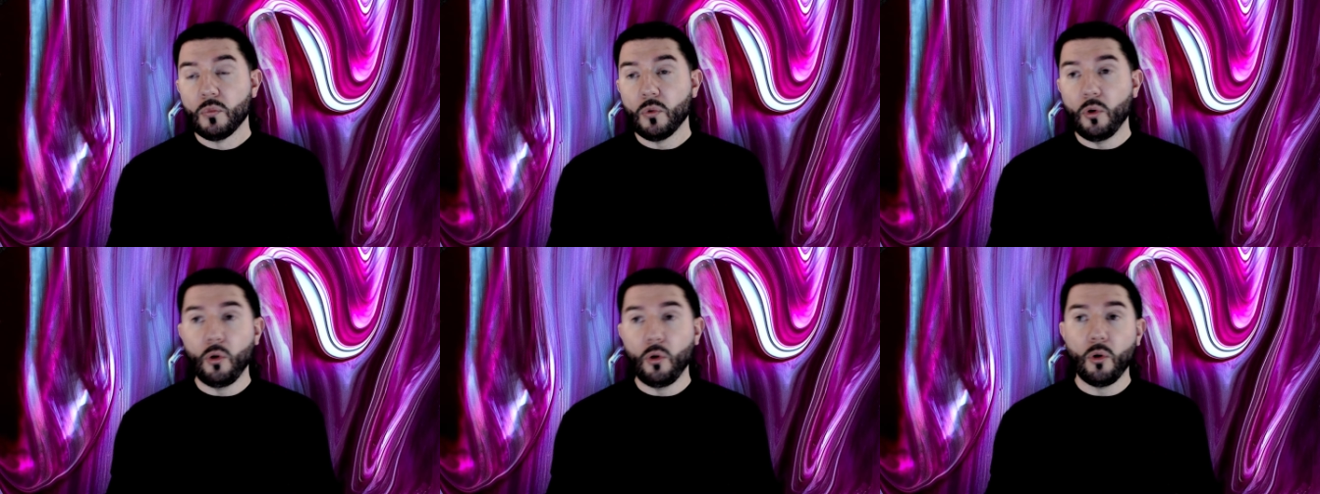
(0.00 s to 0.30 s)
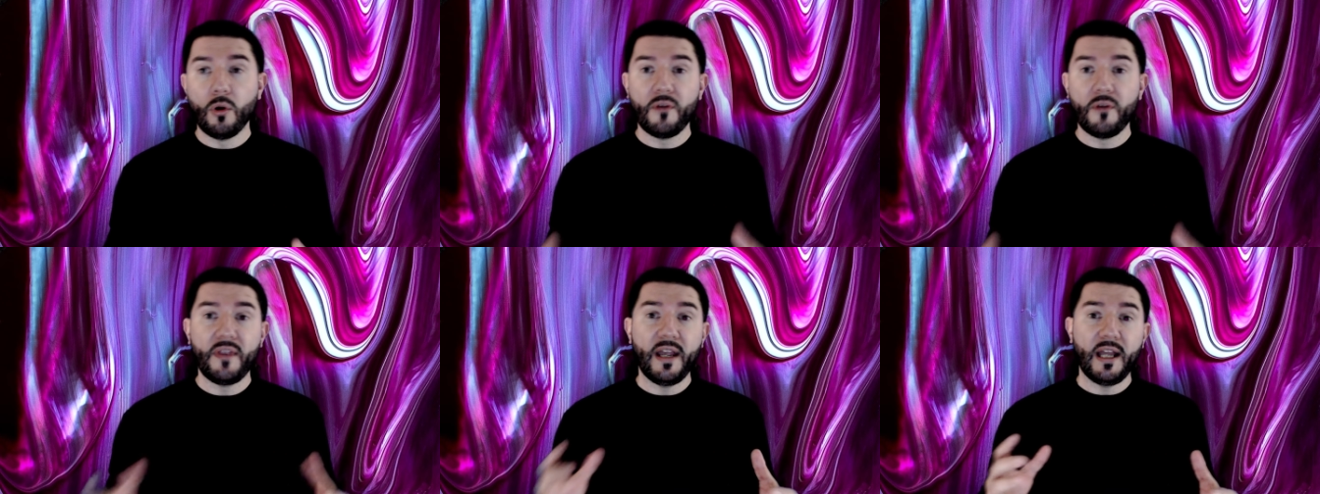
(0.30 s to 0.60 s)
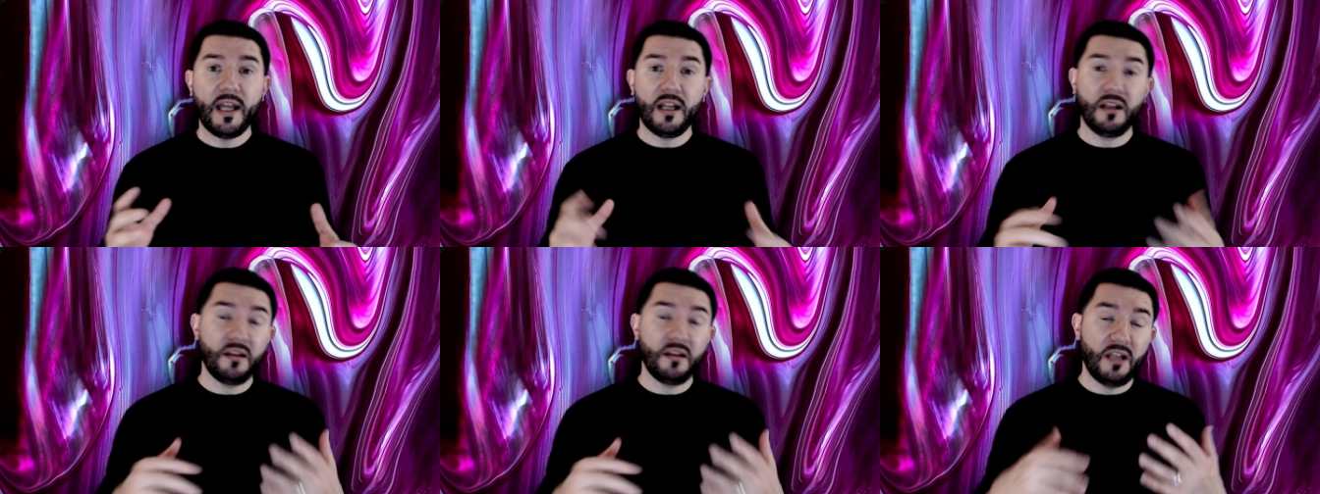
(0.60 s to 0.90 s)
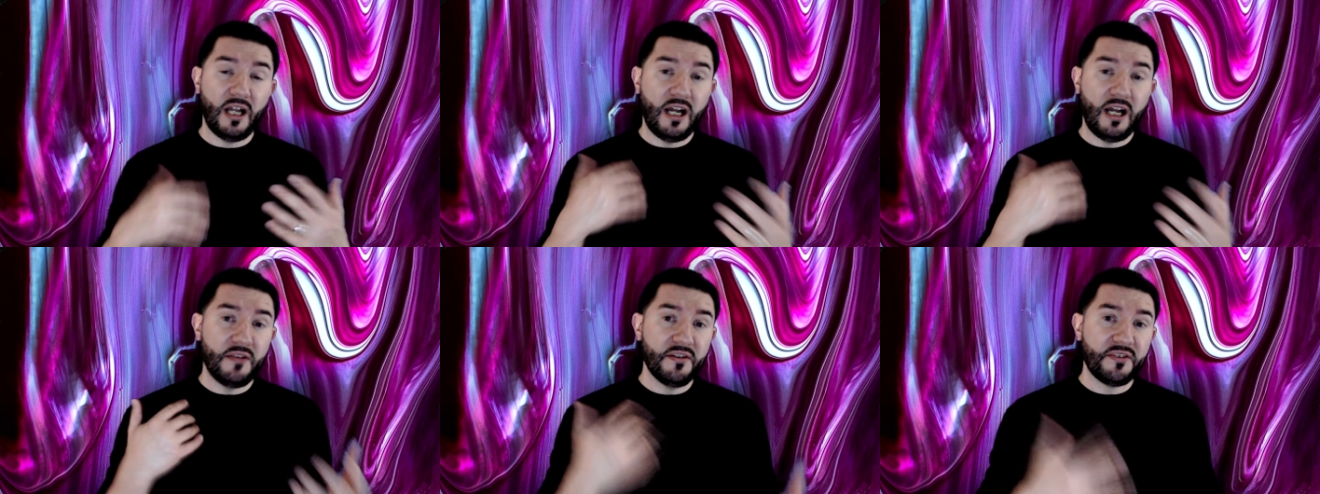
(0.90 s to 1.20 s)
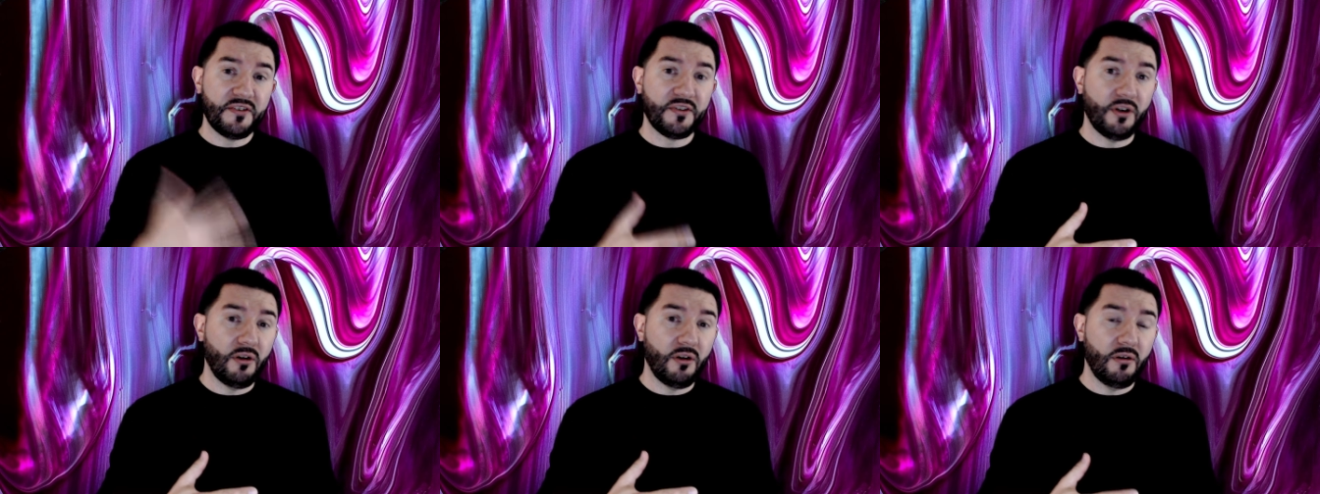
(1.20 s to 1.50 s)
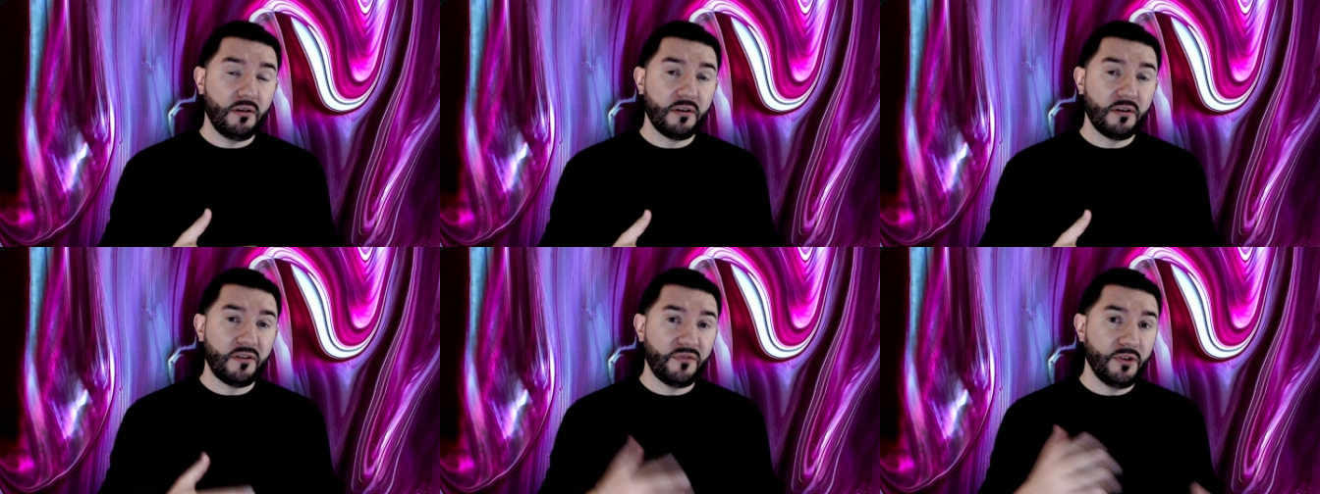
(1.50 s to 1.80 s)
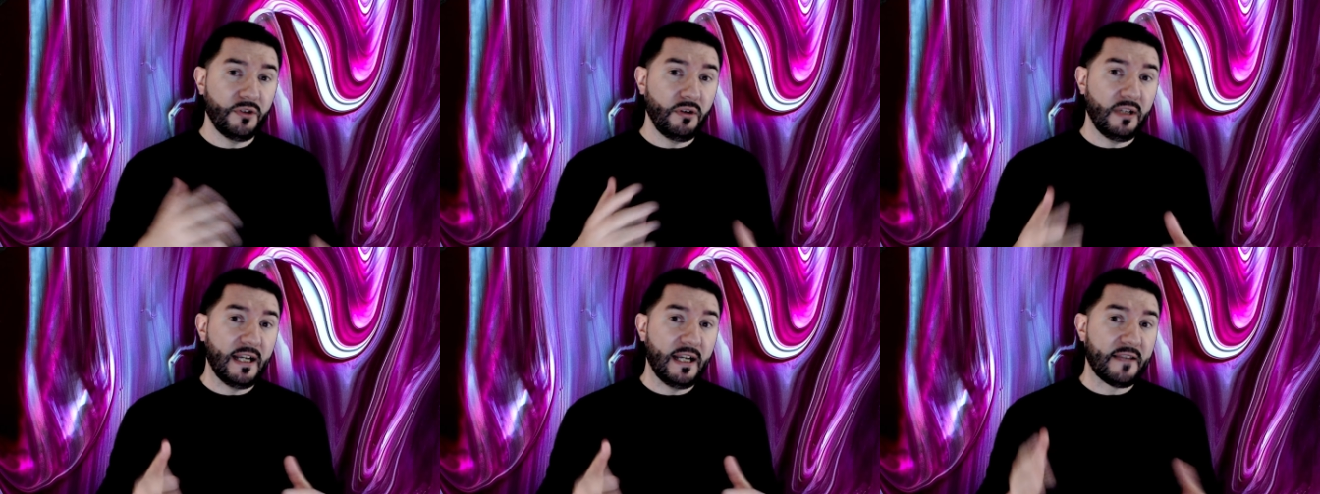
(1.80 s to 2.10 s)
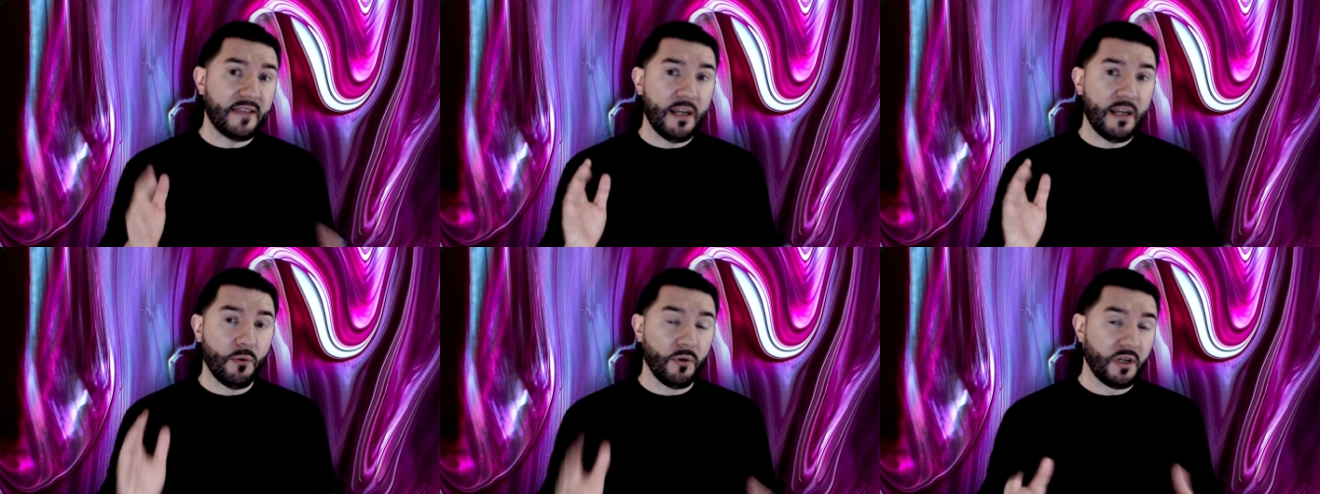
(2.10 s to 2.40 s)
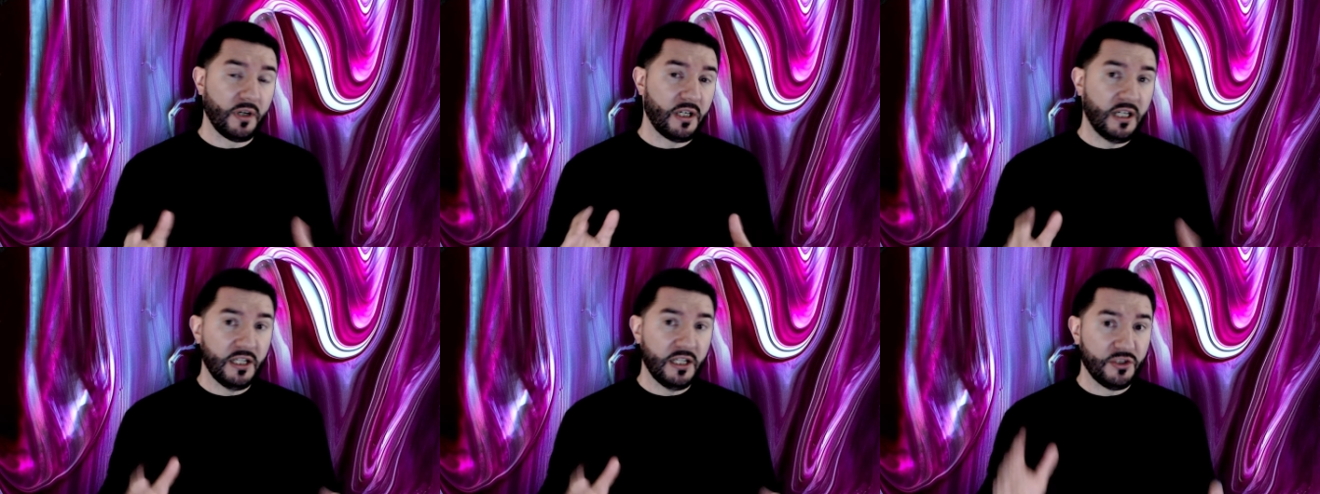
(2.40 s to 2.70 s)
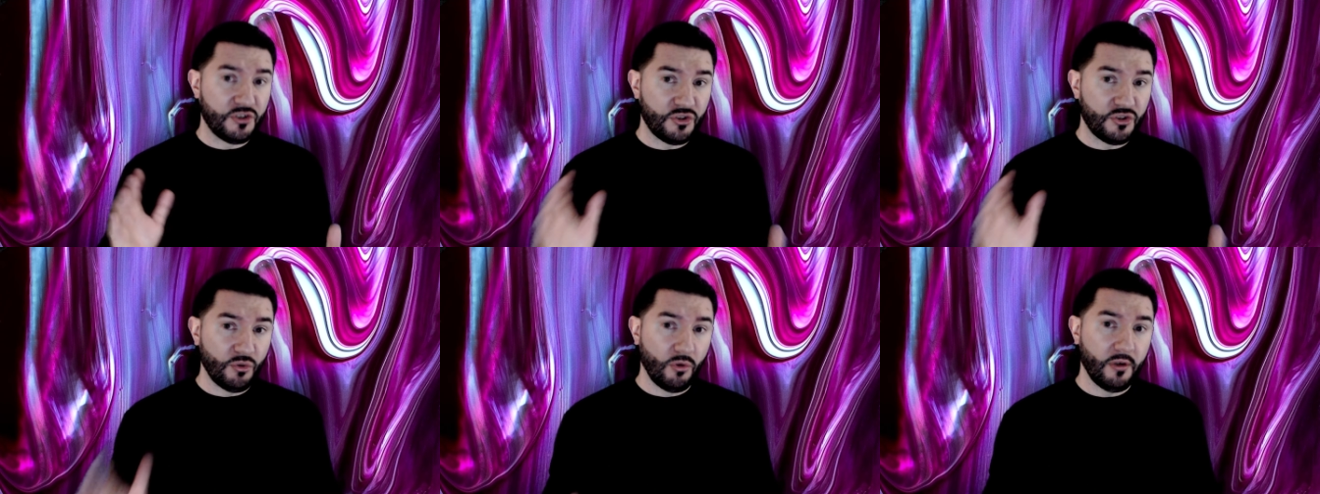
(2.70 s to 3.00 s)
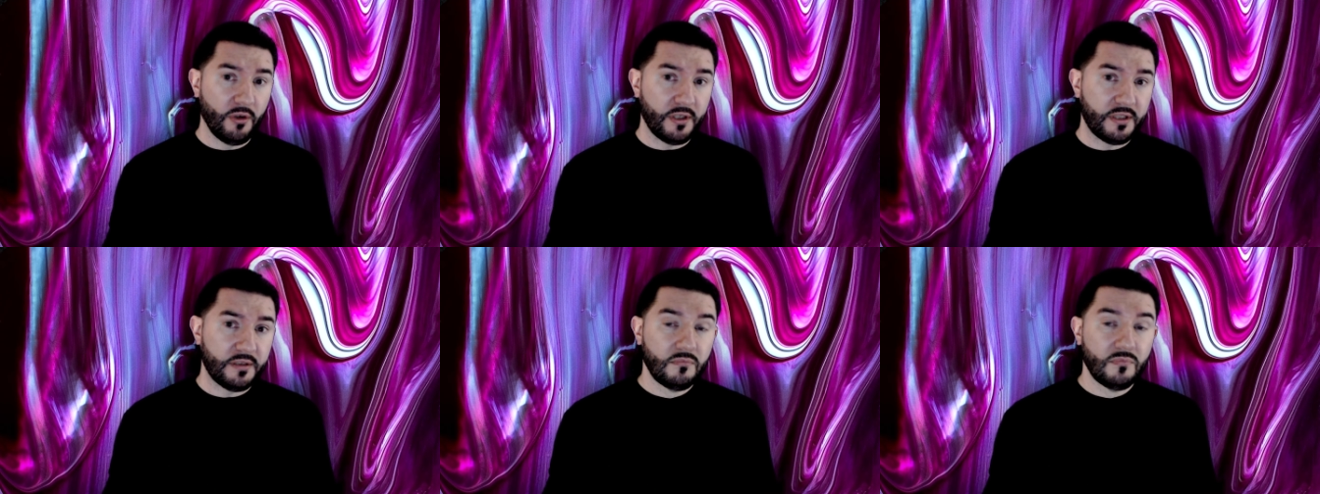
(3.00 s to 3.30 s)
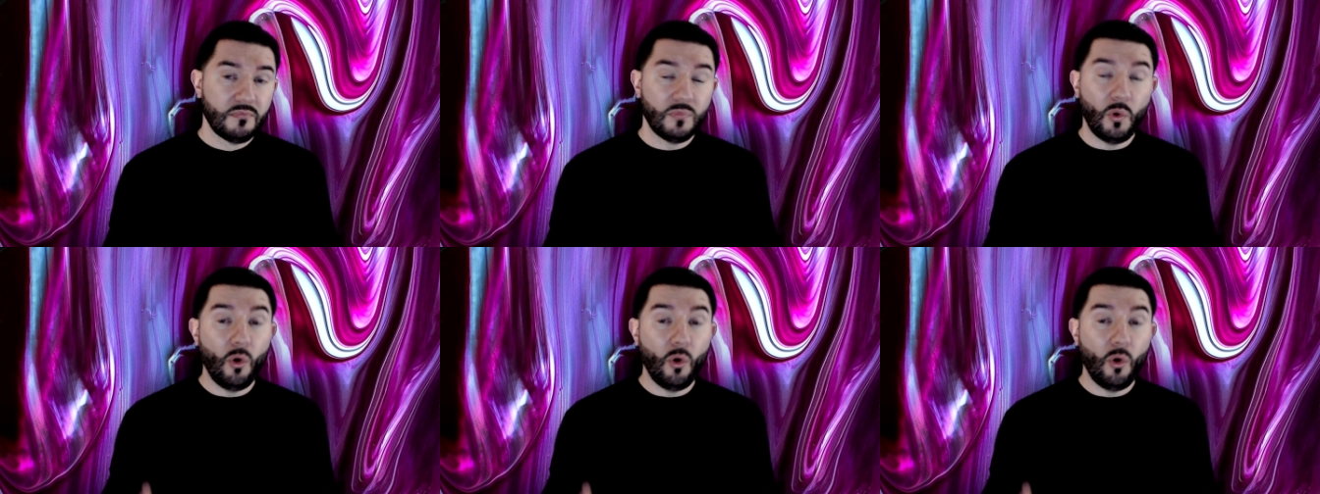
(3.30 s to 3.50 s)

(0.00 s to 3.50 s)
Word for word: or that a lot of the songs feel like they were cut short,